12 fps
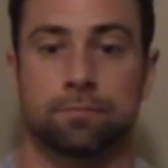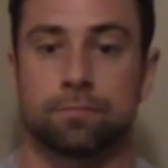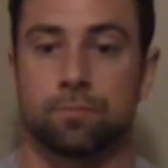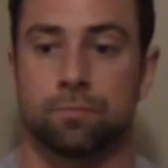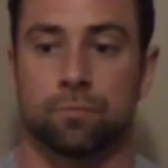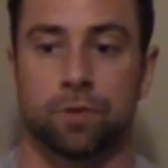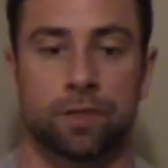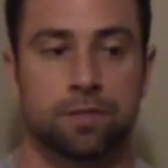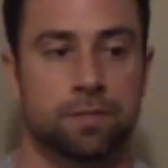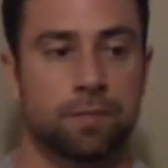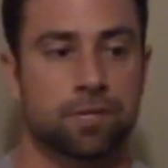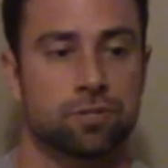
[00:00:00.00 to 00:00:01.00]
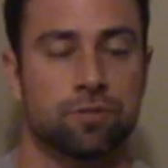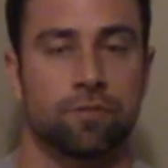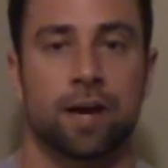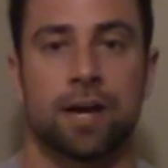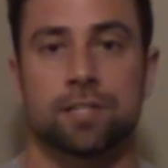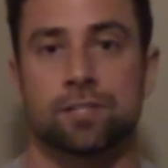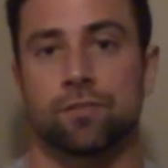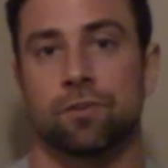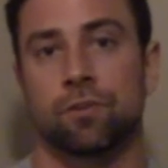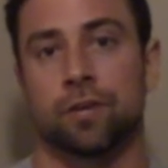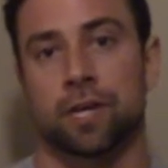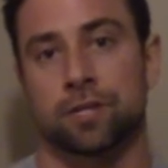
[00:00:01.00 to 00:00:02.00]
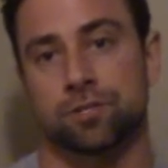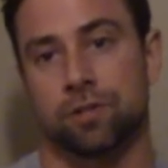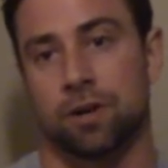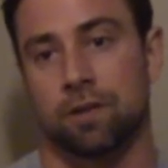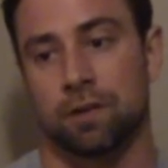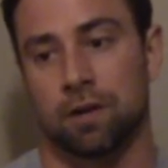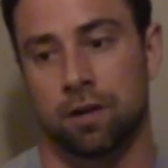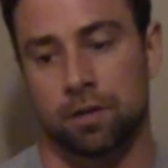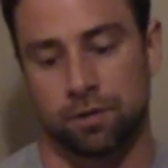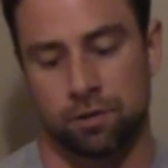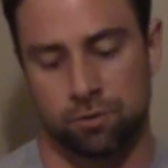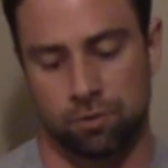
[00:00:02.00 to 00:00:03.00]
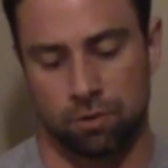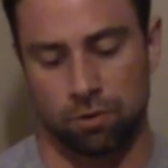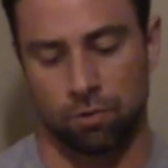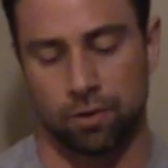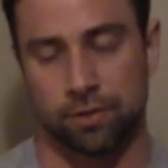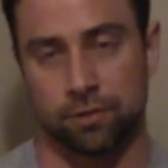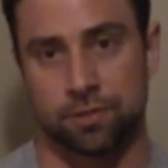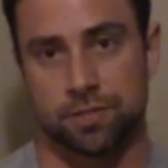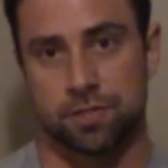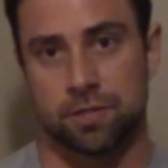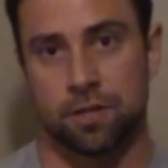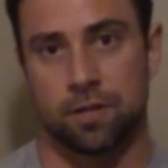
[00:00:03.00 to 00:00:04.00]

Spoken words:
With some extra fats, if you're doing extra avocado or oils,